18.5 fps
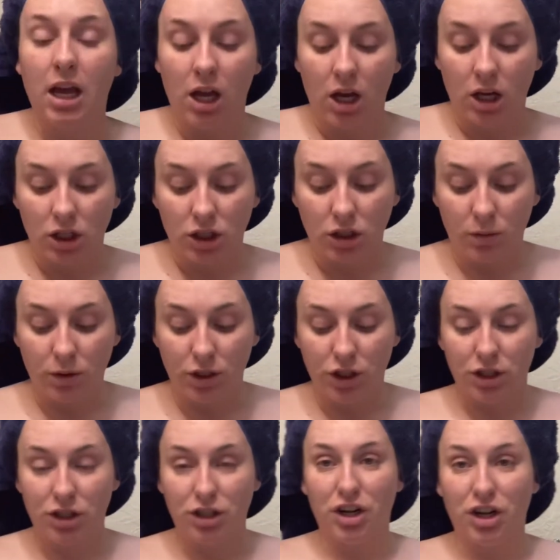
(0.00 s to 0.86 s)
So we're
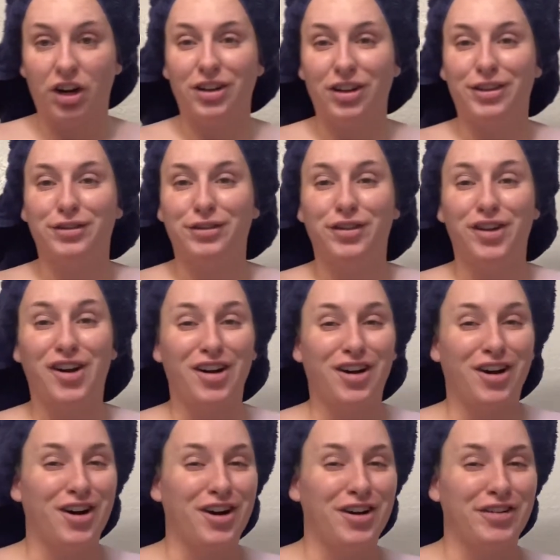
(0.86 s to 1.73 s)
just starting the
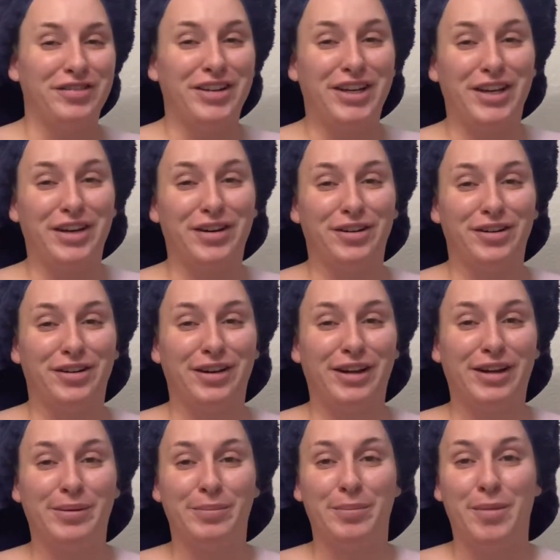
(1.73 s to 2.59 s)
vlog off here
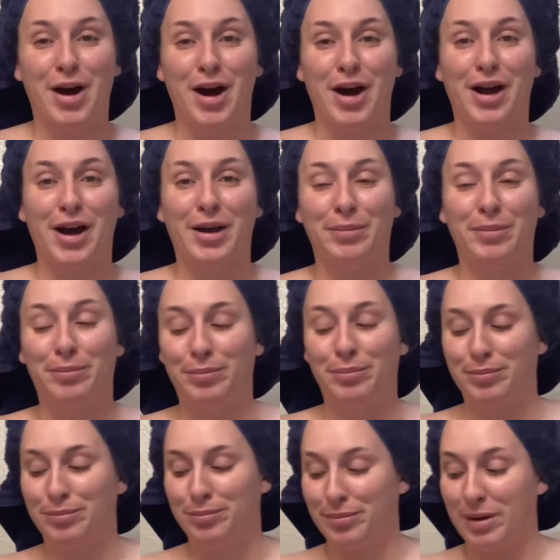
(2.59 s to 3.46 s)
in my
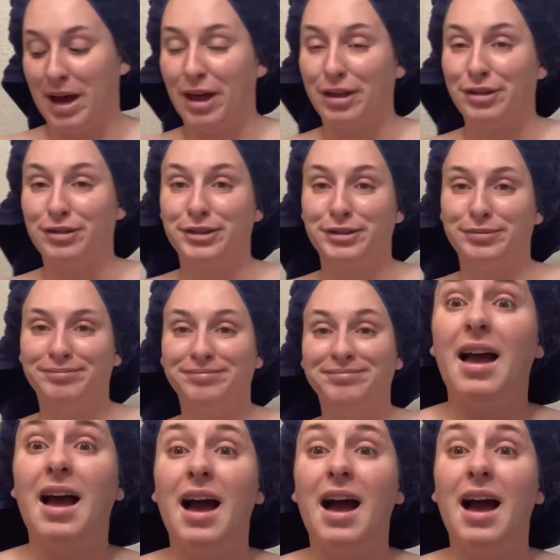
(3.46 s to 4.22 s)
bathroom.